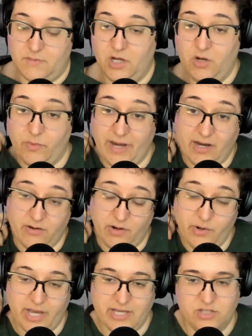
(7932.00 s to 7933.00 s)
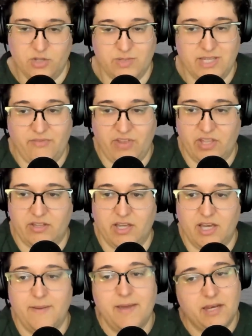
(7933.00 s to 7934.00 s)
Oh, wow. Okay. So it's definitely,
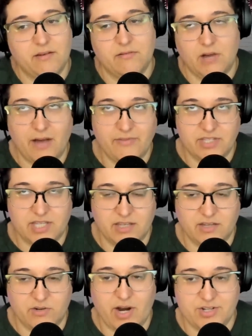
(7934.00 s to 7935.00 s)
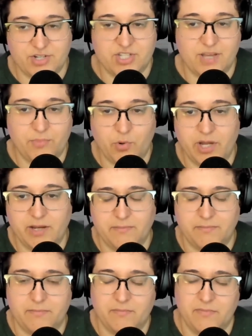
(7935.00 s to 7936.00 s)
I mean, obviously, so they have found point.